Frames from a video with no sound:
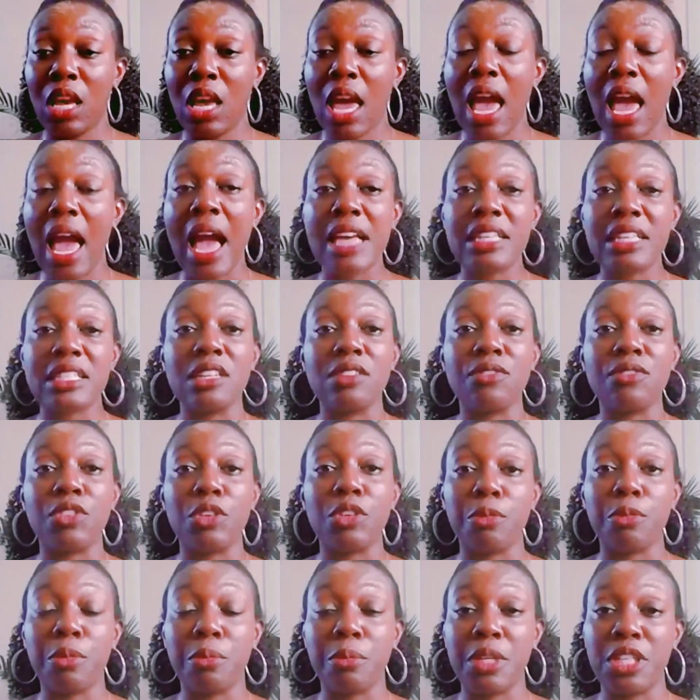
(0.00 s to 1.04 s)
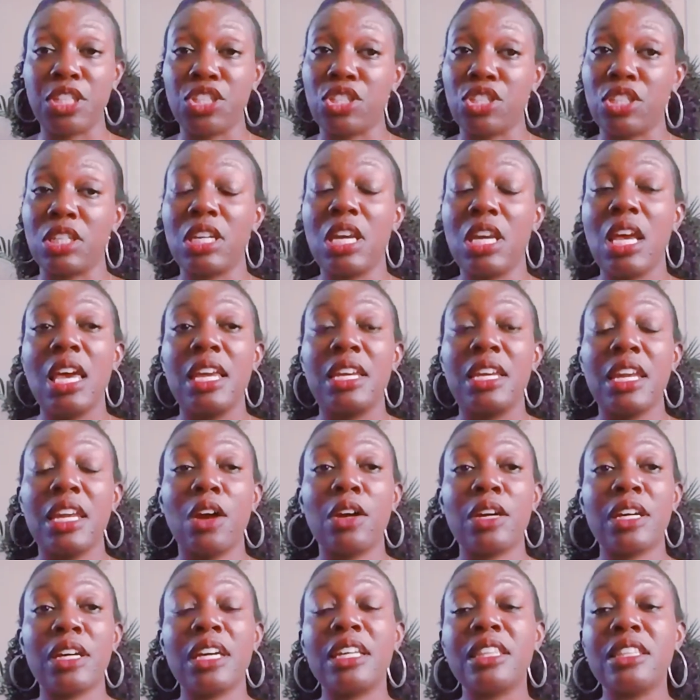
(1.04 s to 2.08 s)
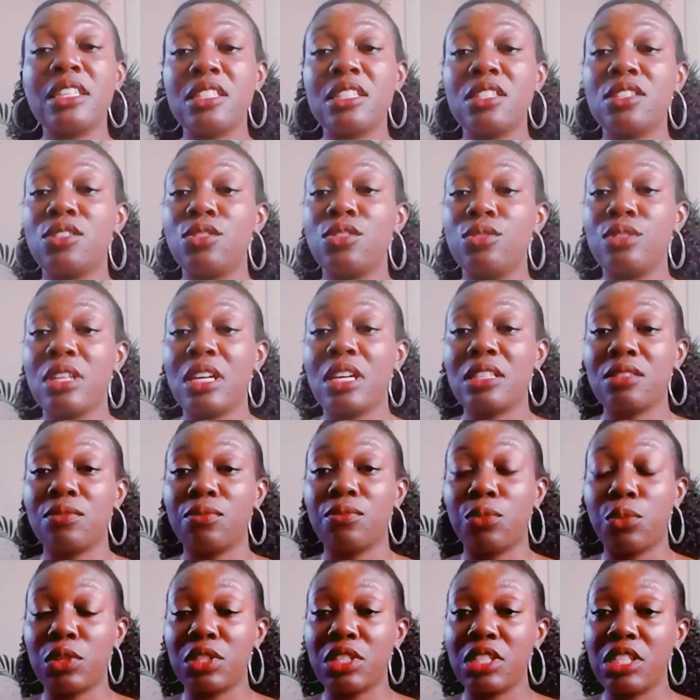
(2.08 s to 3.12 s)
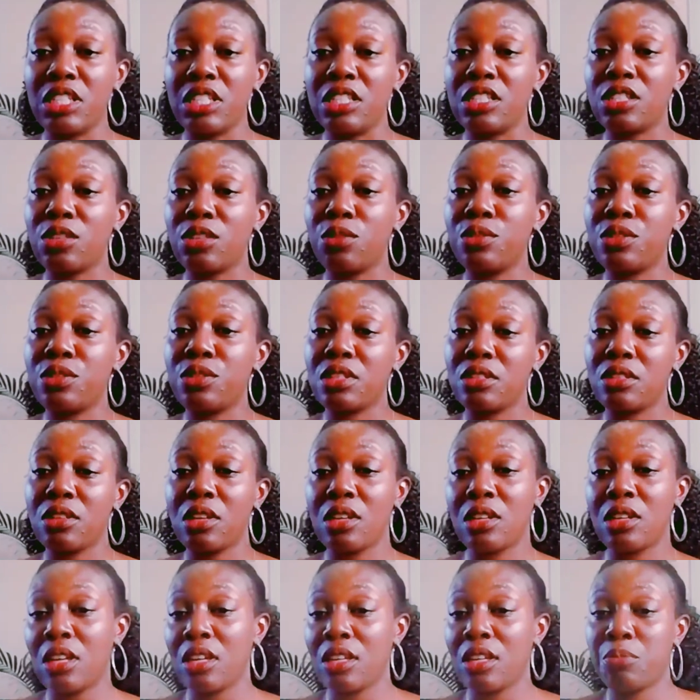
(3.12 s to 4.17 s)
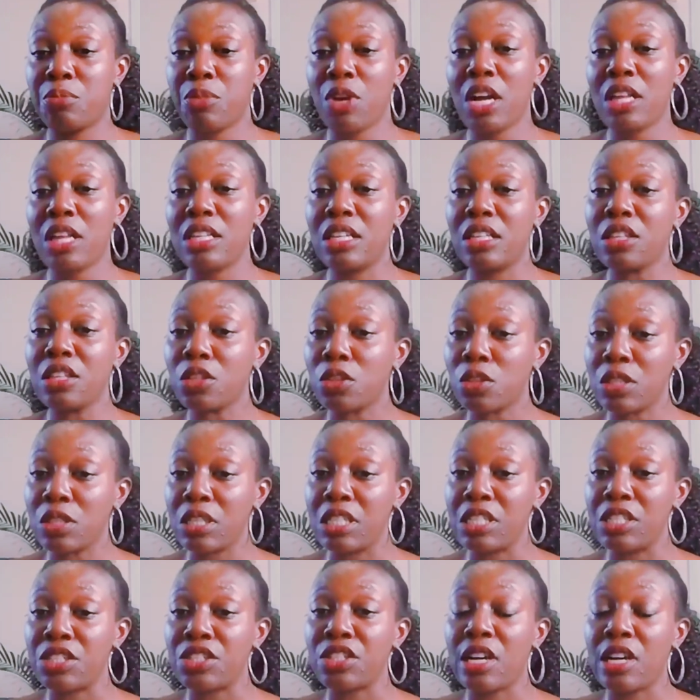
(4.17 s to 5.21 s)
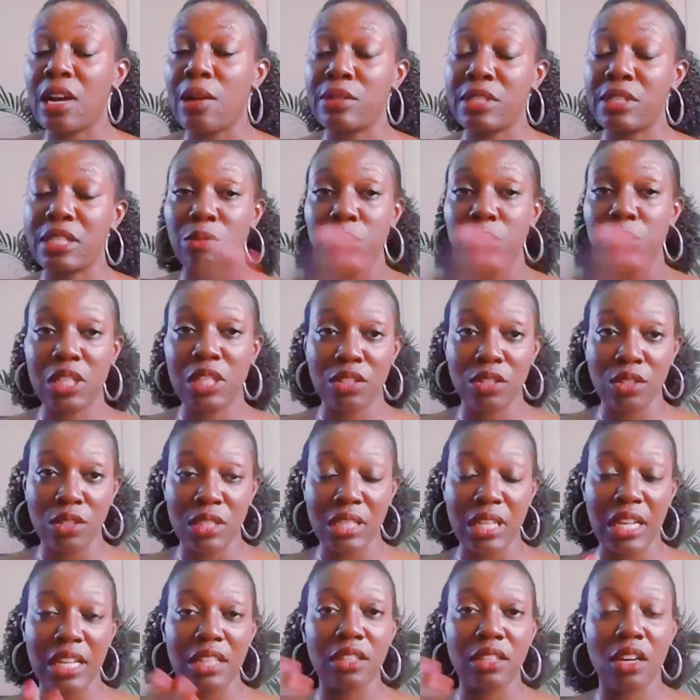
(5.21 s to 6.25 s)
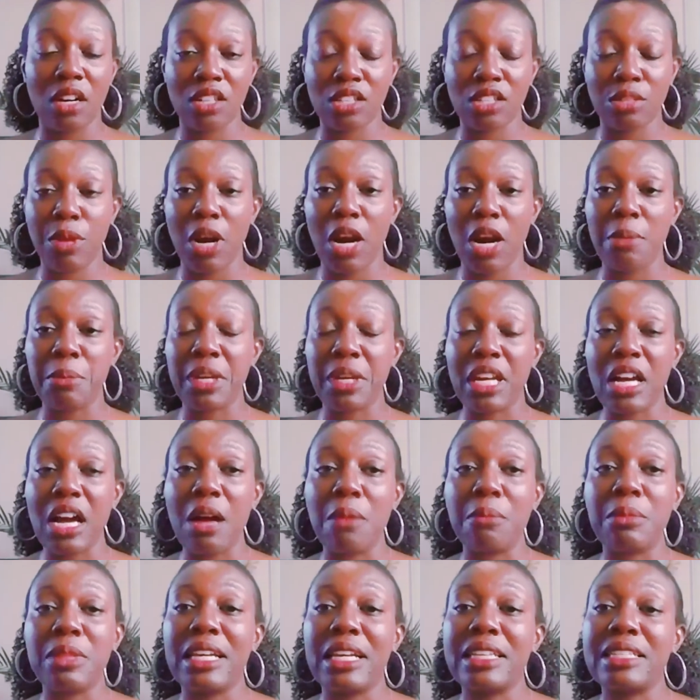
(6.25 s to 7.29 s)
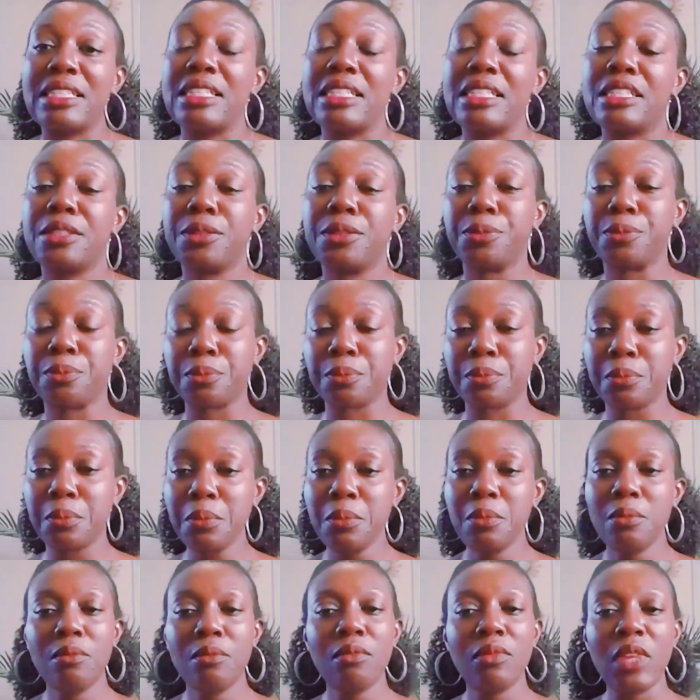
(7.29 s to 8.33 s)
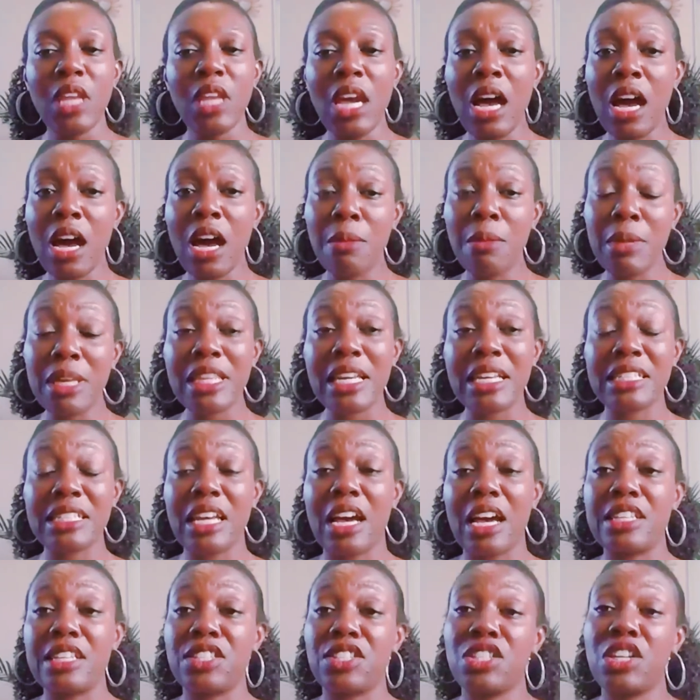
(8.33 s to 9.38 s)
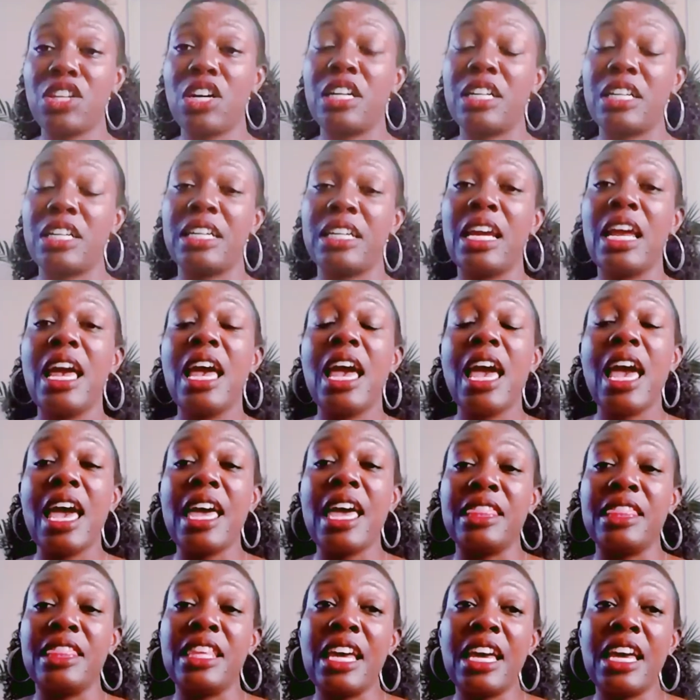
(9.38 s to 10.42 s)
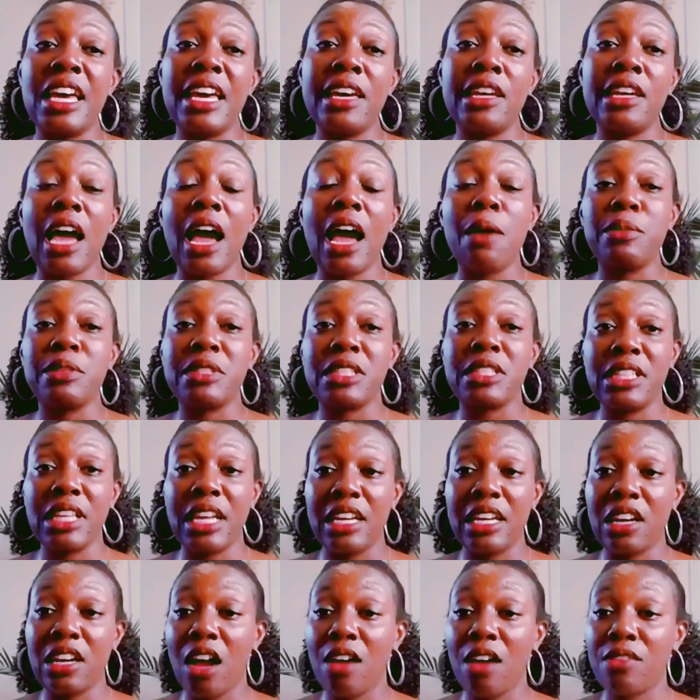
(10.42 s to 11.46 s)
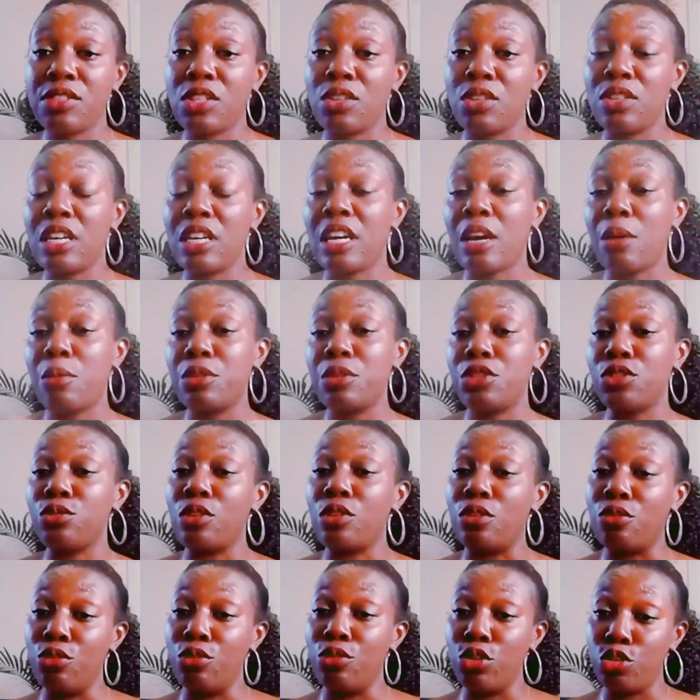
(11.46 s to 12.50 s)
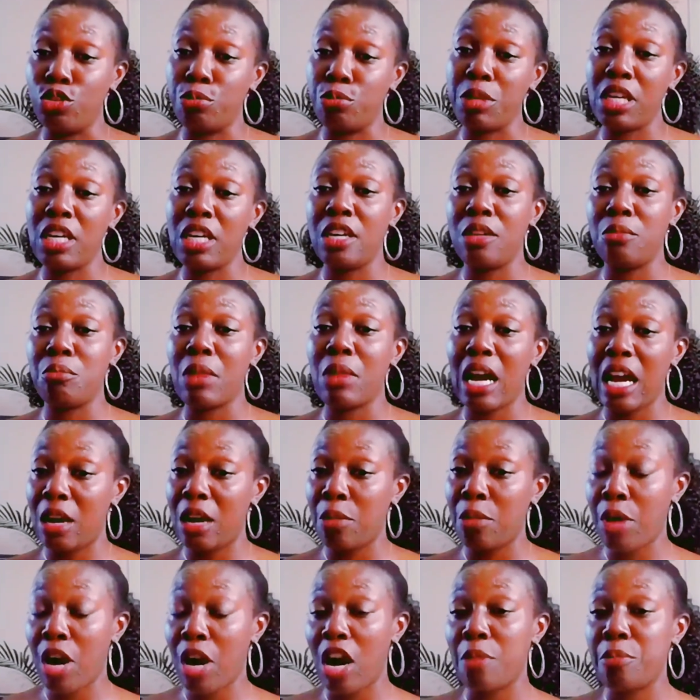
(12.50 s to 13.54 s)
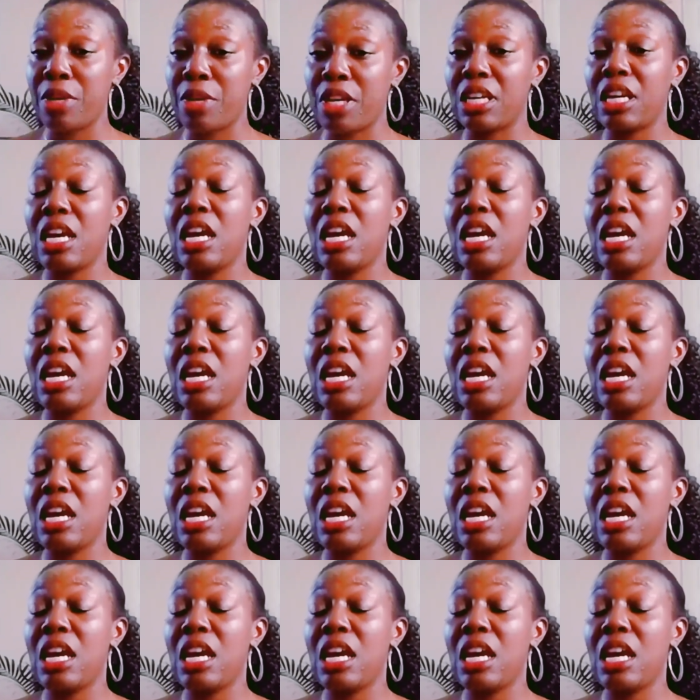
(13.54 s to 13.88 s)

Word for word: asking for permission. Now, again, this is 2014. So it was uh, probably a little easier. I was in one of those like large apartment complexes. Um, and that's how I started. And then I was laid off. So then I would do a room in my apartment